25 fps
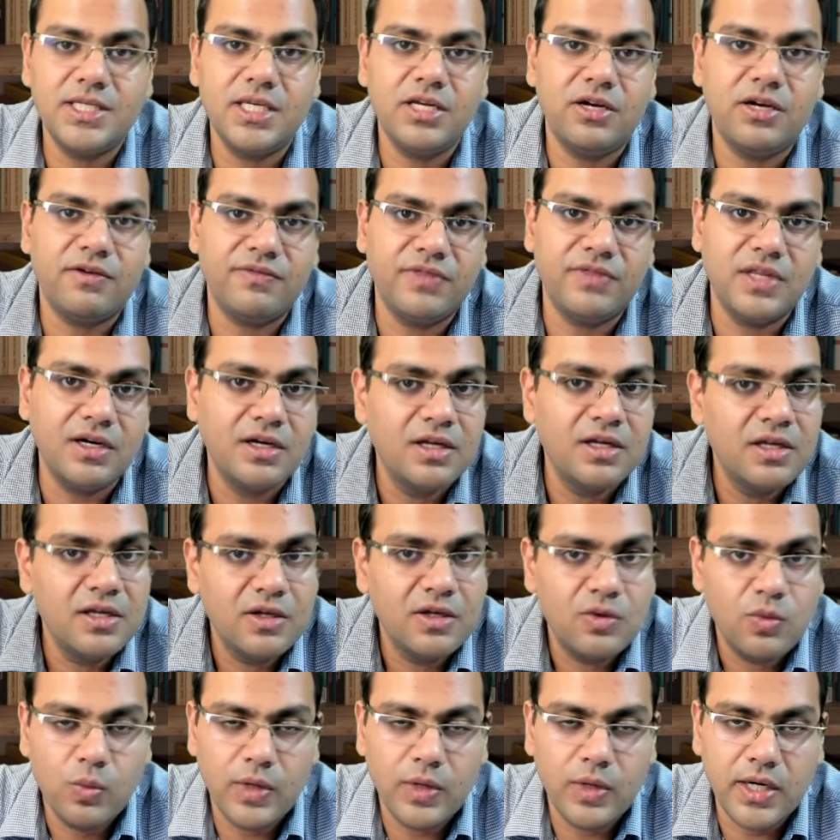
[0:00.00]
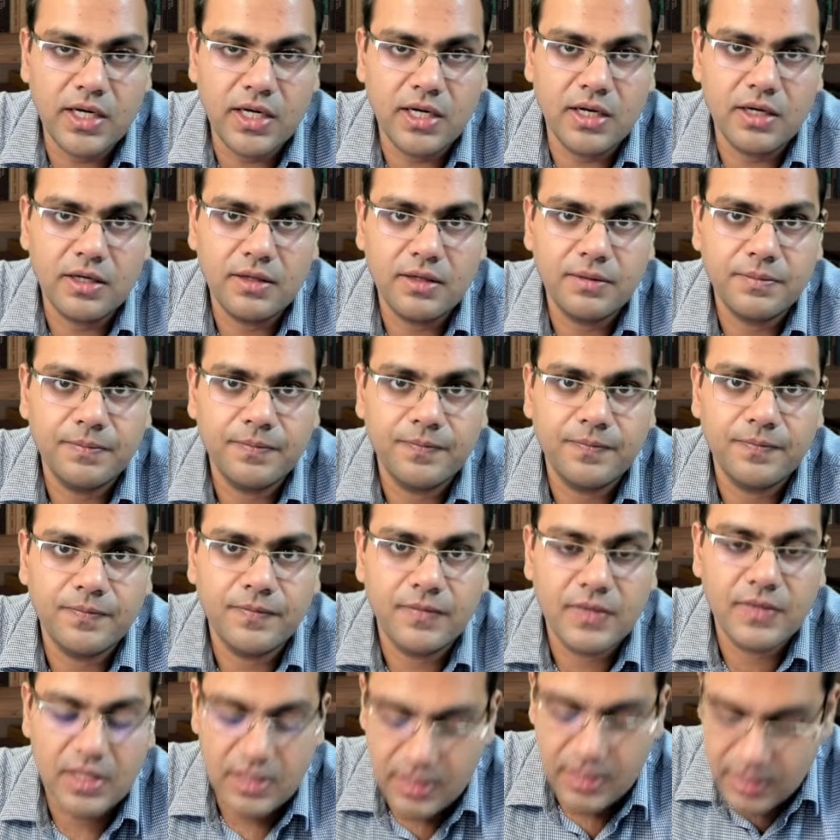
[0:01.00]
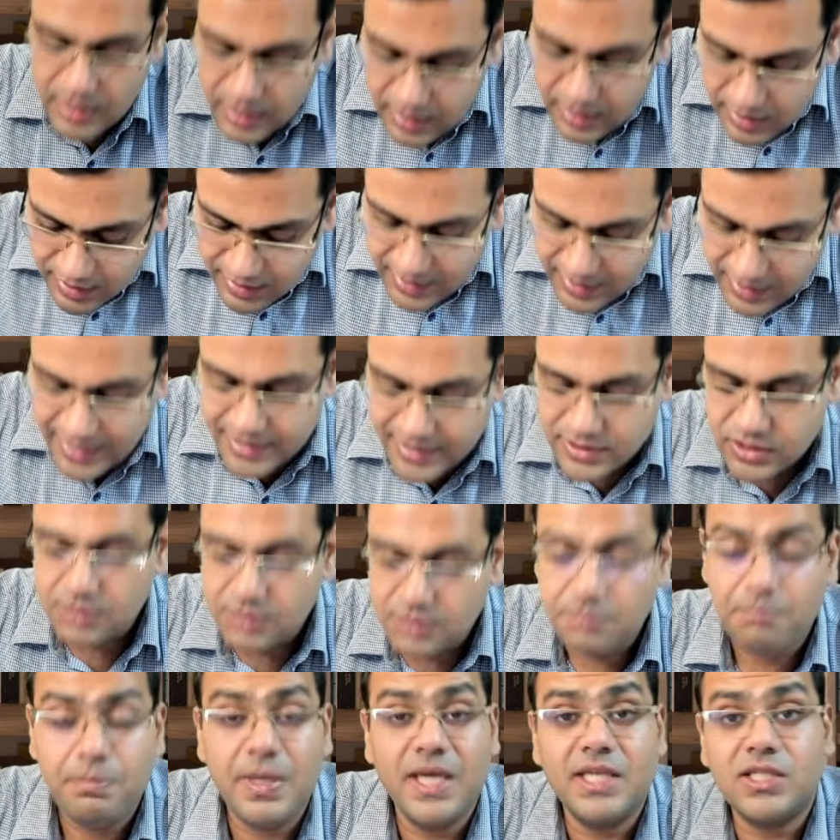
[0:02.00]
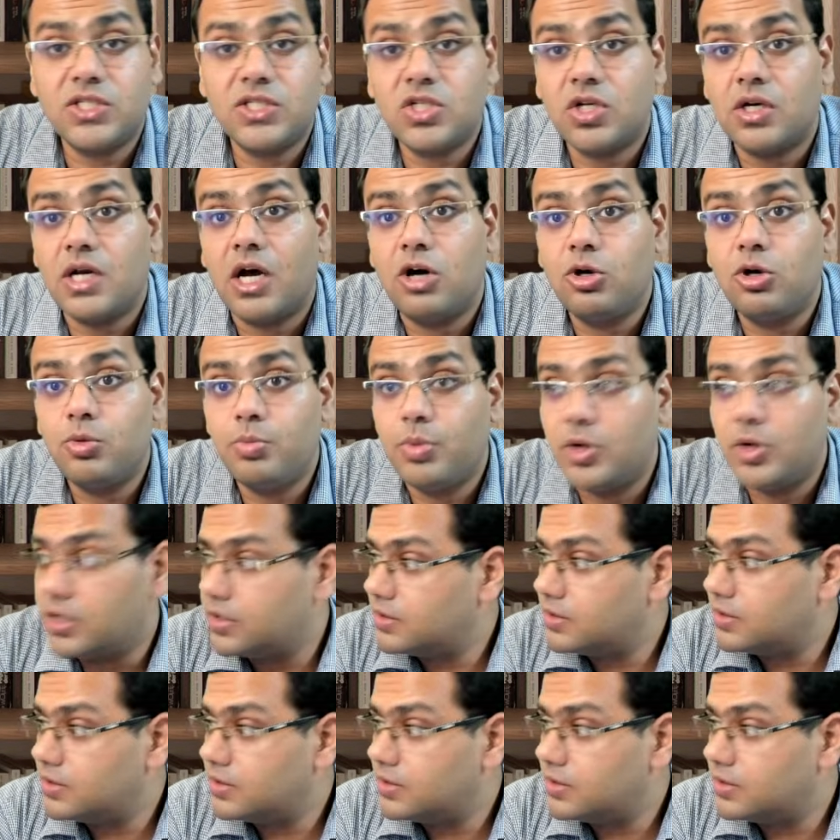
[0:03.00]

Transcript: of the worker. Next, based on output.